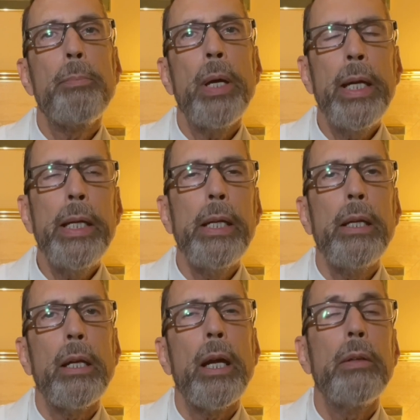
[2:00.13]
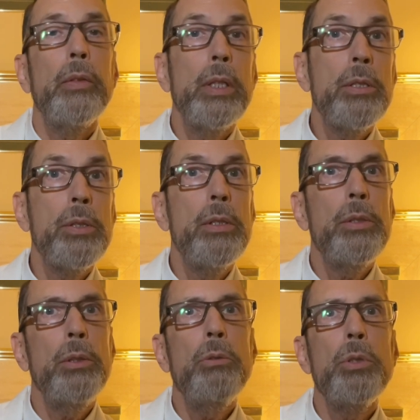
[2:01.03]
pain, and this
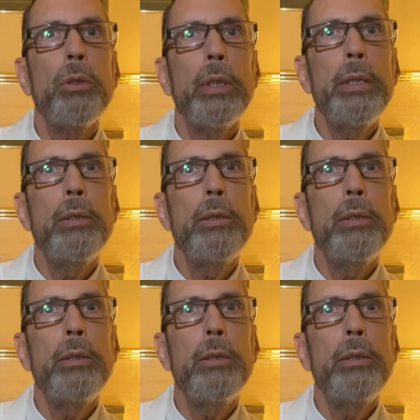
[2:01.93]
is usually